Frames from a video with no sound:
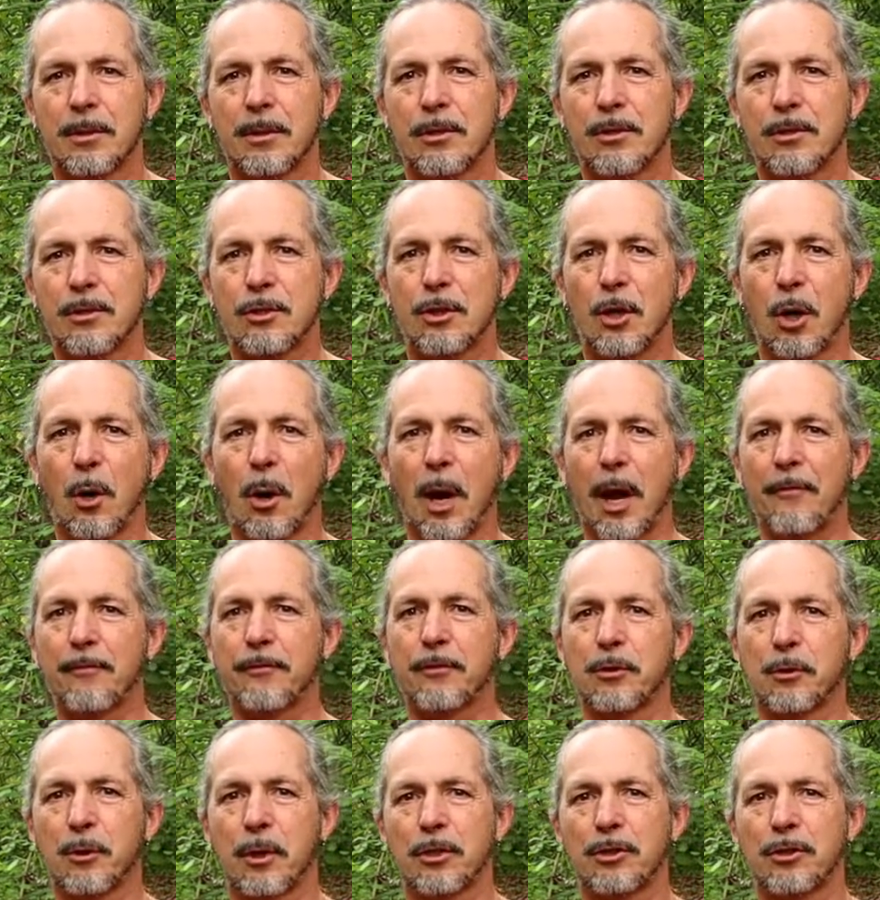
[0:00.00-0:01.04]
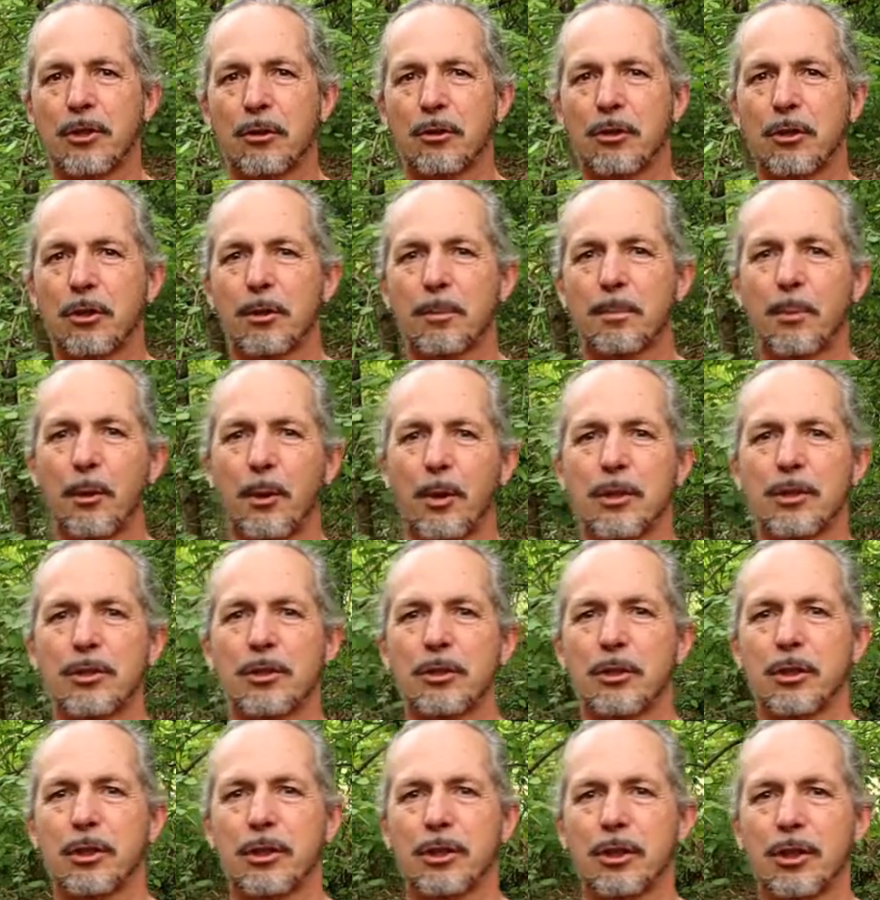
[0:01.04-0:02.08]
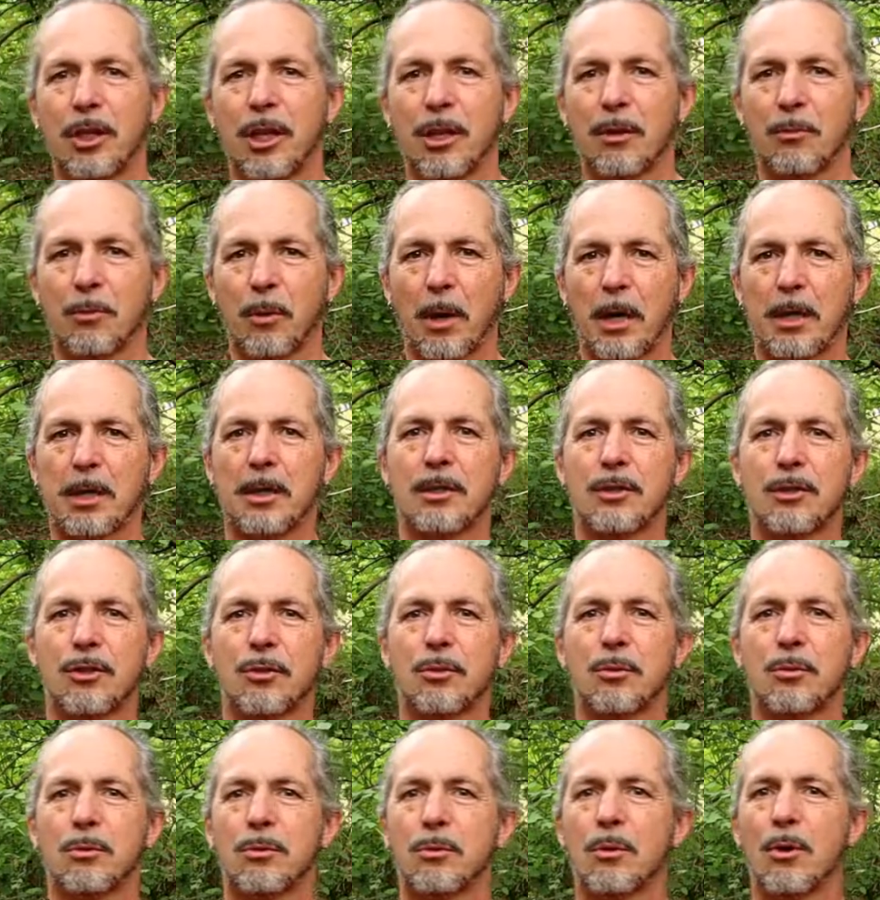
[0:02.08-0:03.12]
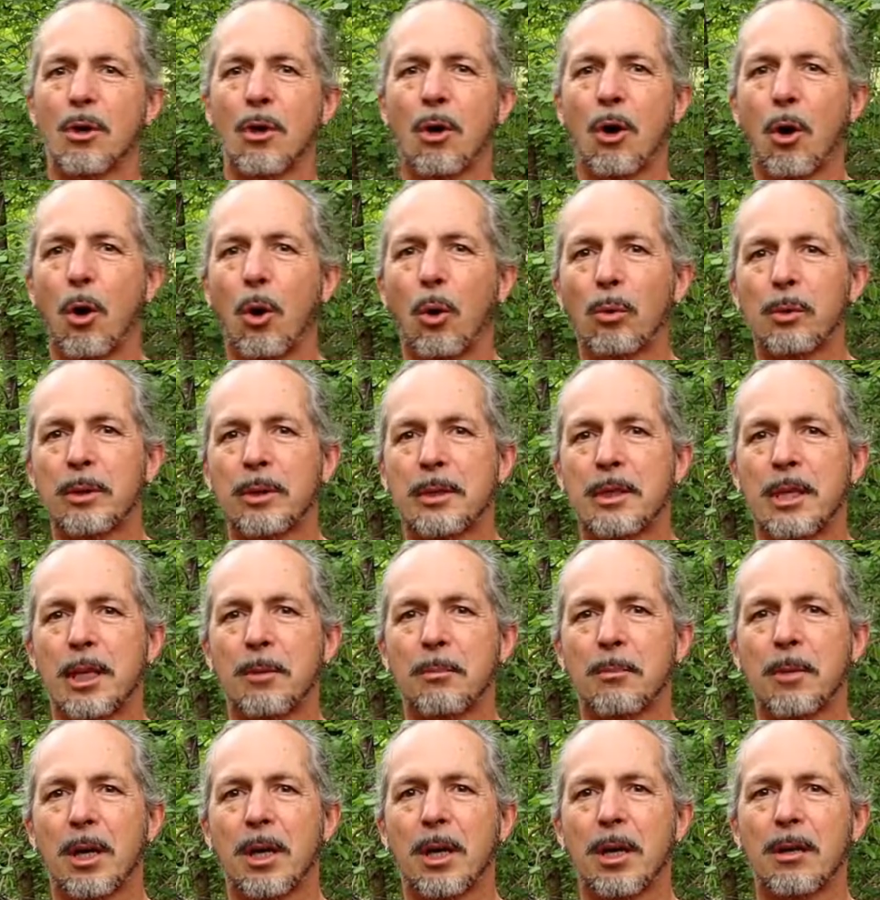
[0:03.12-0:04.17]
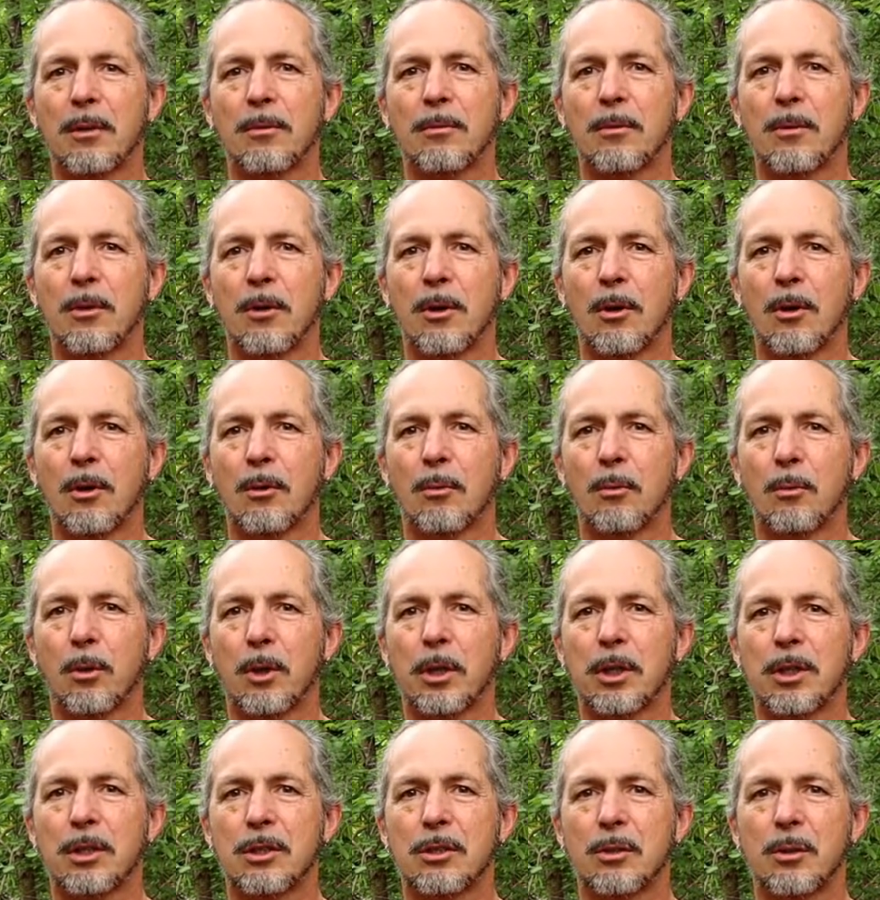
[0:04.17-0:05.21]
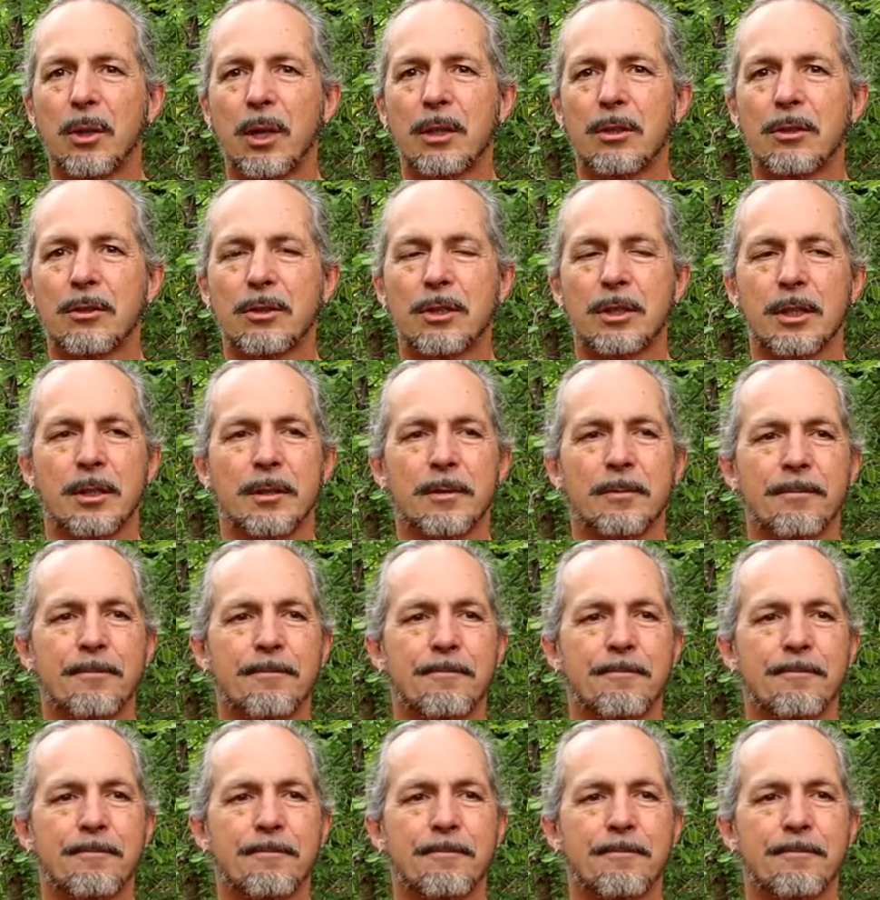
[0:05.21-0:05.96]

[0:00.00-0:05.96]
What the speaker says: So after I show you the points, you can get right into holding them and working your energy.